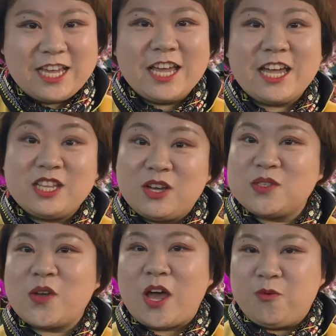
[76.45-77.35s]
And
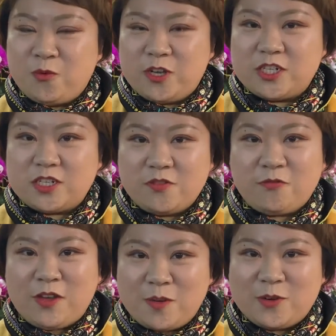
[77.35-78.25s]
also I wish the
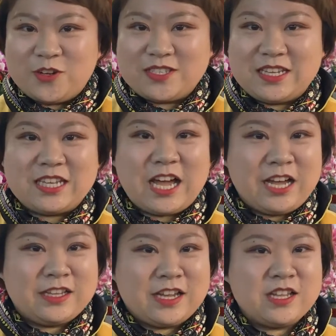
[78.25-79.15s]
farmers in
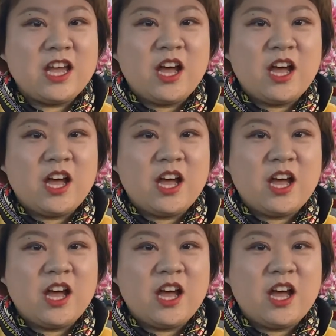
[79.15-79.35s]
Hainan